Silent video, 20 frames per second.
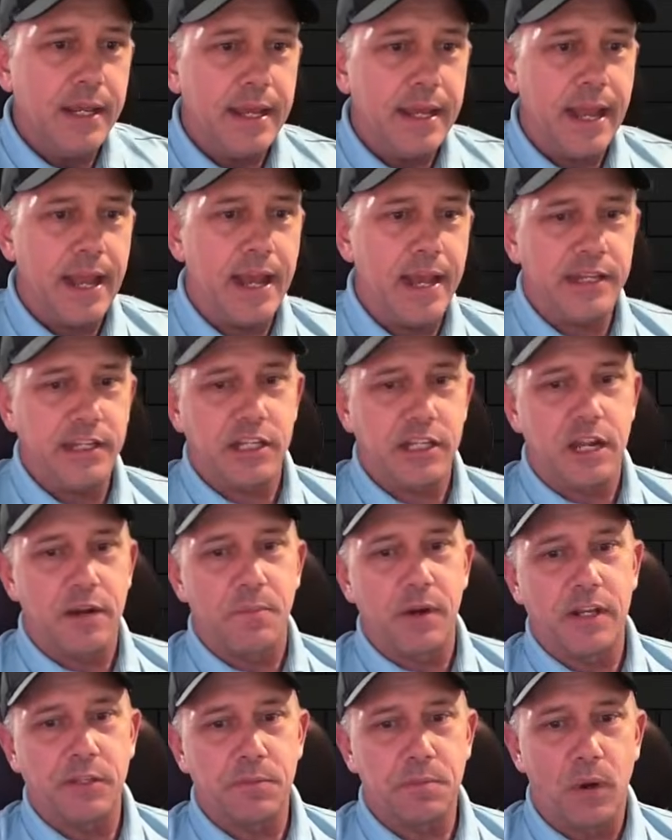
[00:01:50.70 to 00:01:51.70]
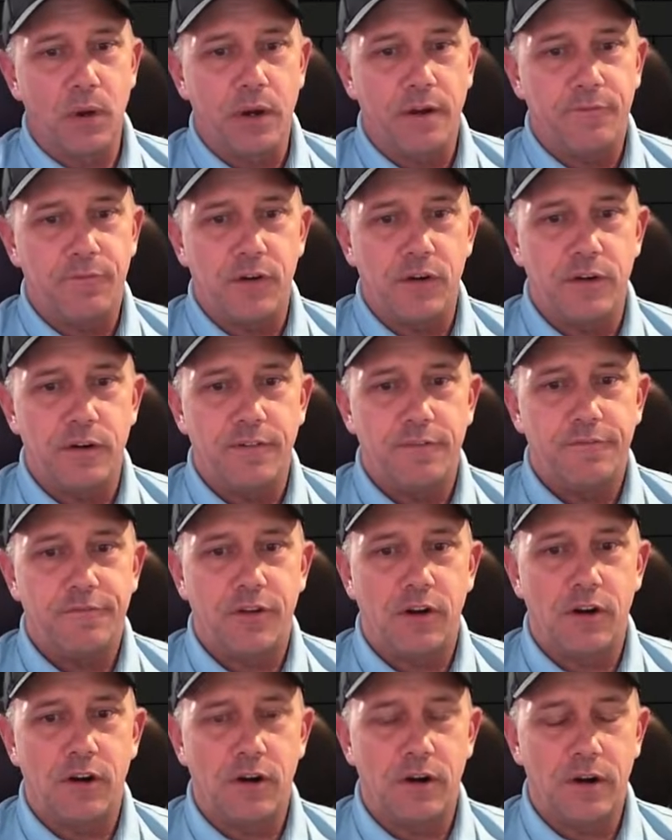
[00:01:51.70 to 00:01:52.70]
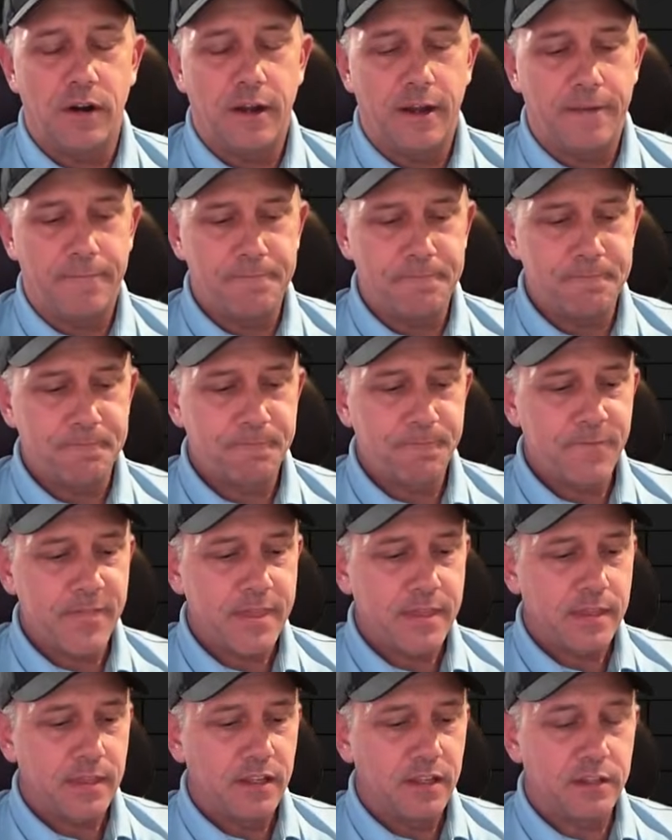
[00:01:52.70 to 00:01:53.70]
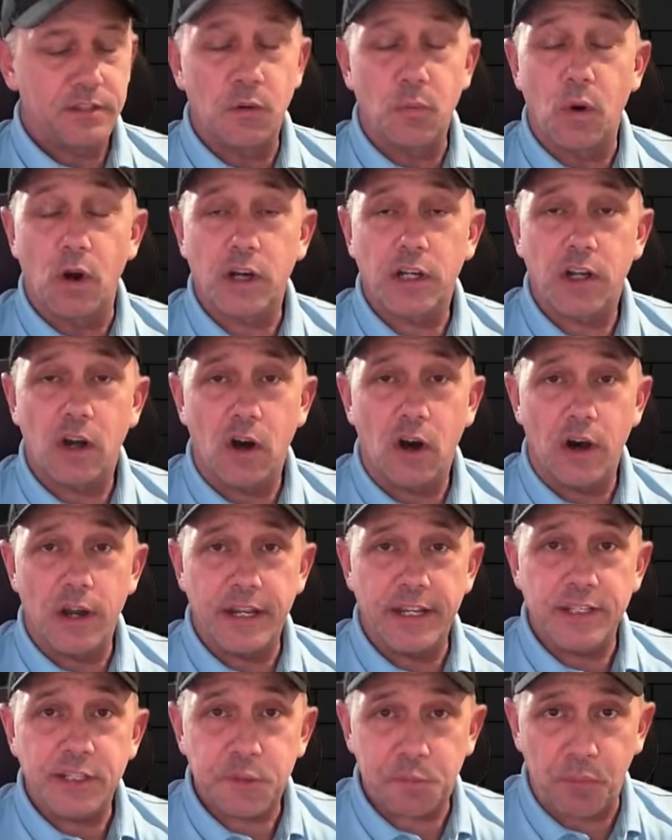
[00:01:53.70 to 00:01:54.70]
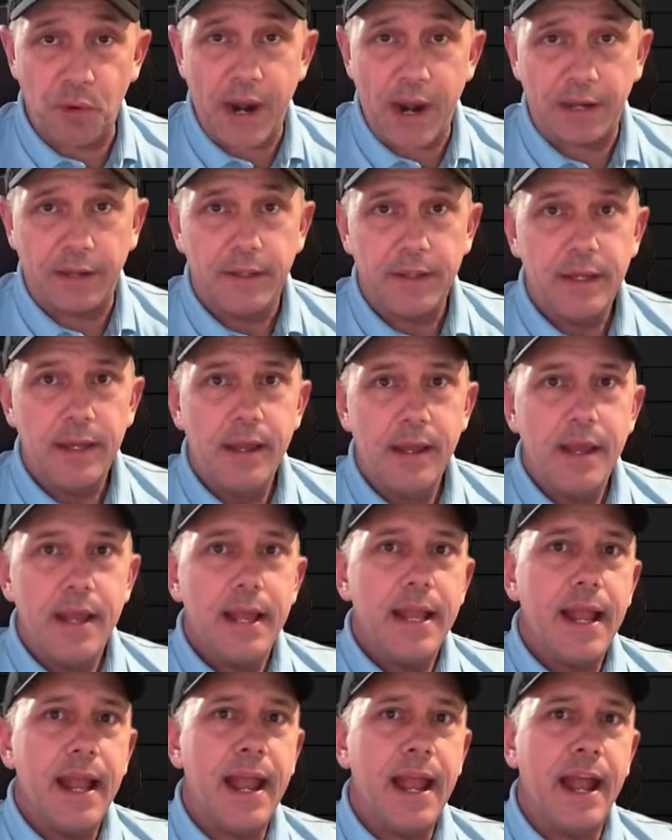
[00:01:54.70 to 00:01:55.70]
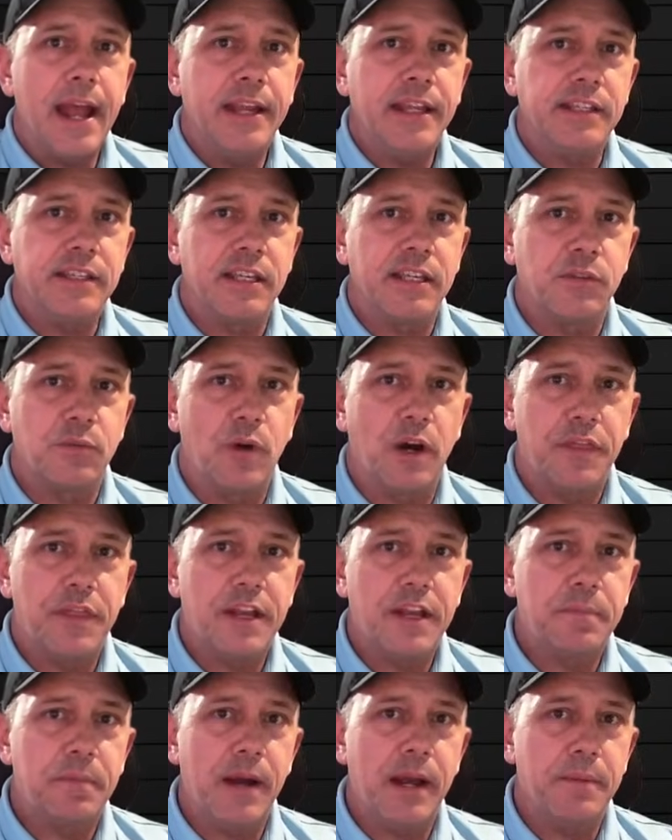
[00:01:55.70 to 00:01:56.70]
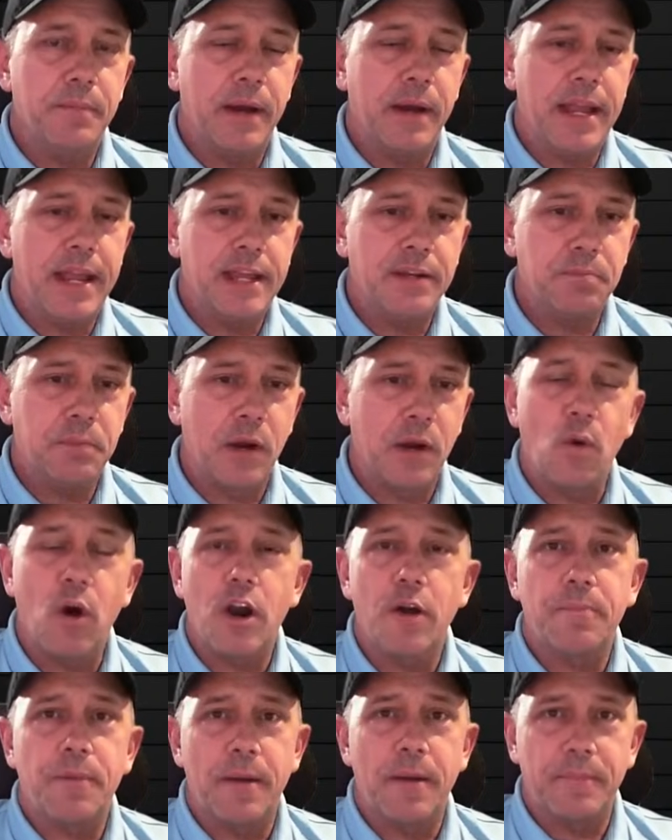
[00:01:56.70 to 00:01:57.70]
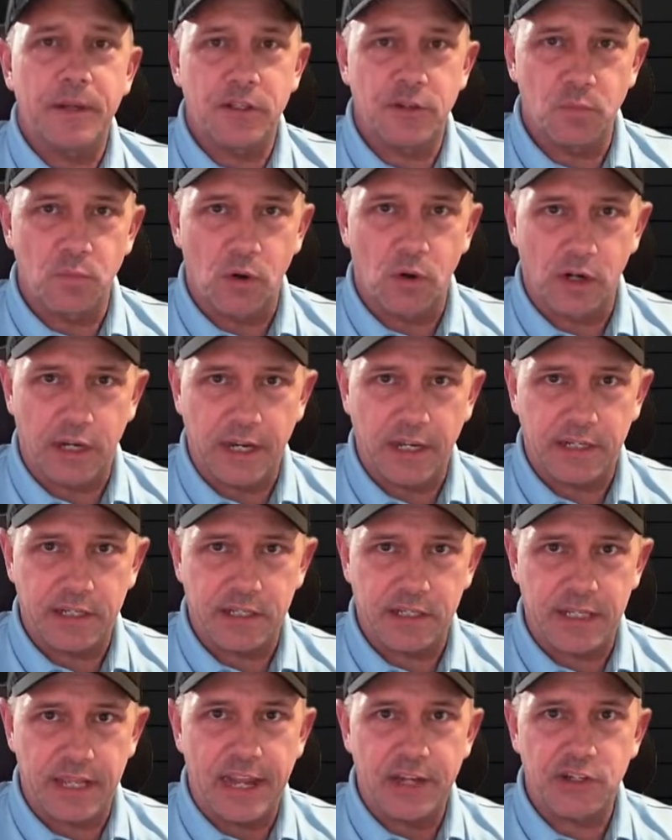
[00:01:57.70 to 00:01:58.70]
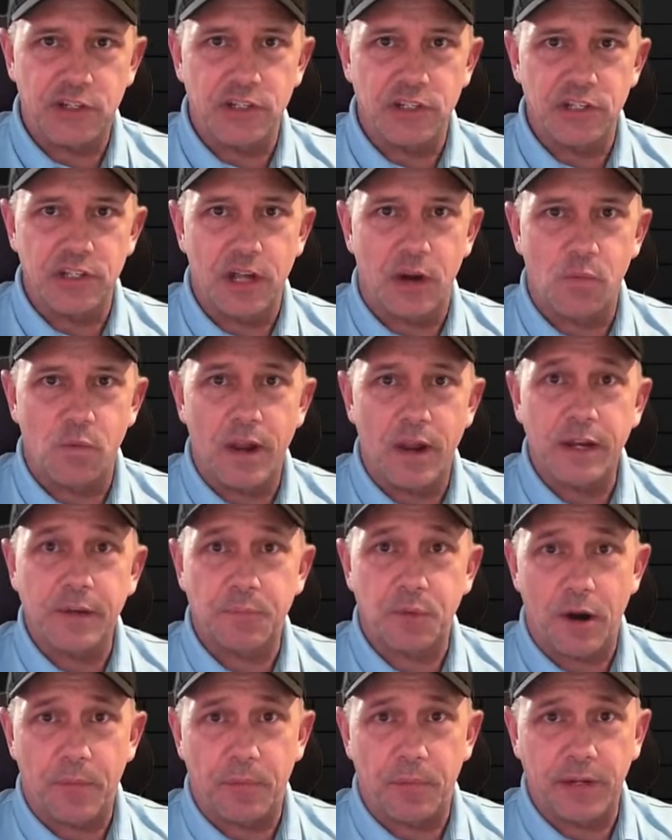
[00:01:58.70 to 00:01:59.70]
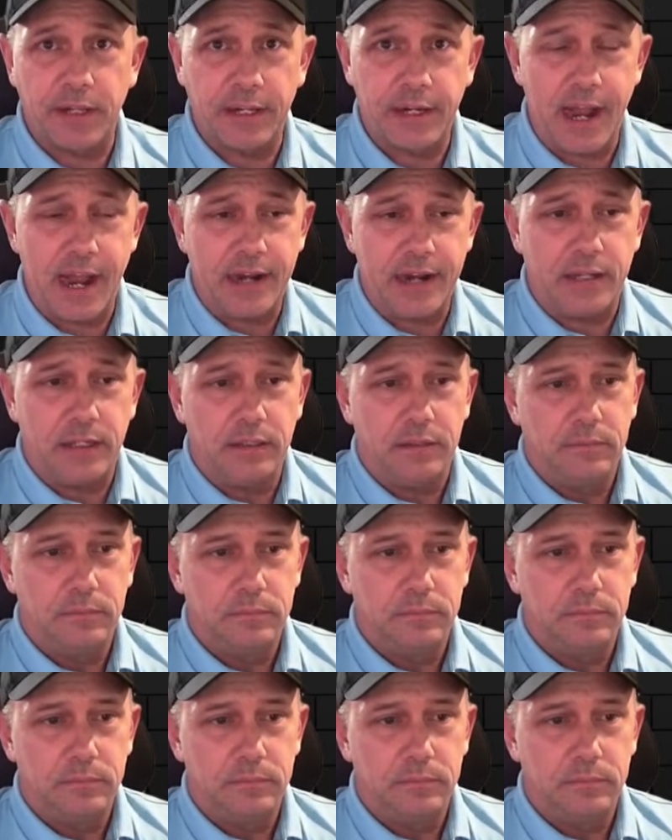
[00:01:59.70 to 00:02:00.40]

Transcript: and he's going to bring his boat in to work on in spring. And he says, well, I think my water pump isn't working because the engine's not running properly at idle.